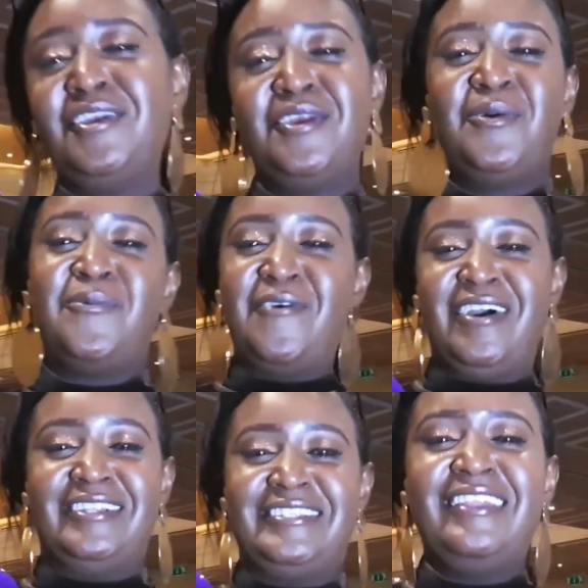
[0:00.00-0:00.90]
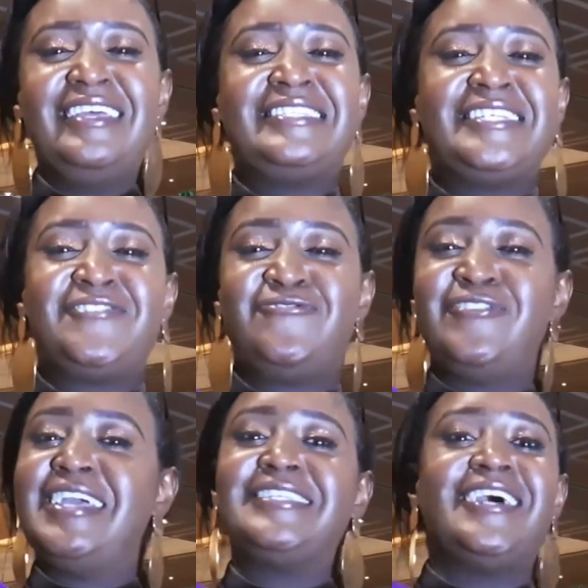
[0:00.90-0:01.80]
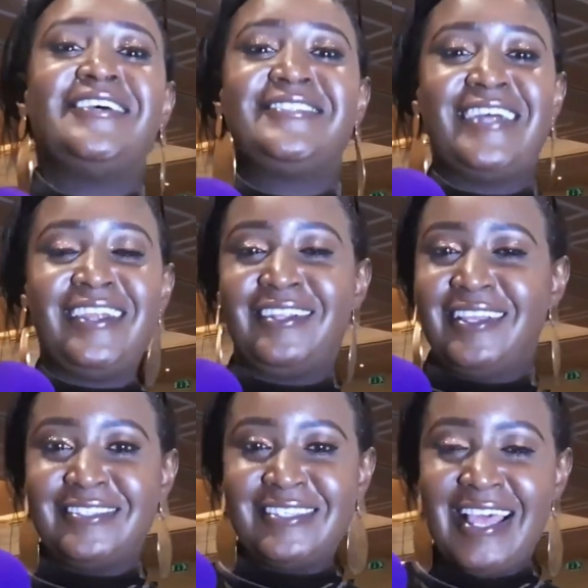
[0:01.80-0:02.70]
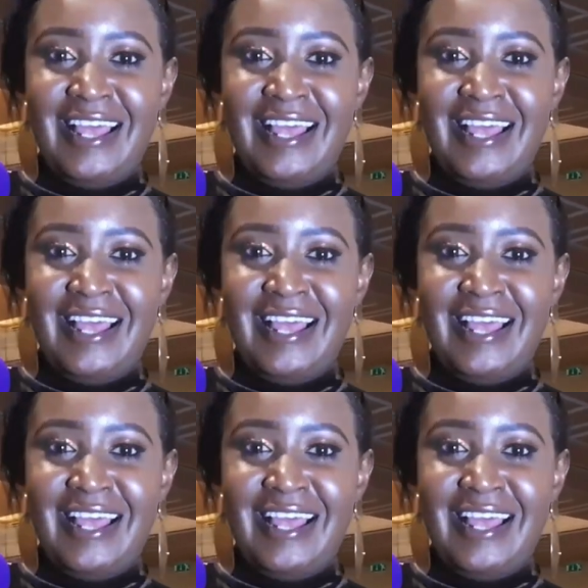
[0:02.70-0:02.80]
know what? Let's raise our standards.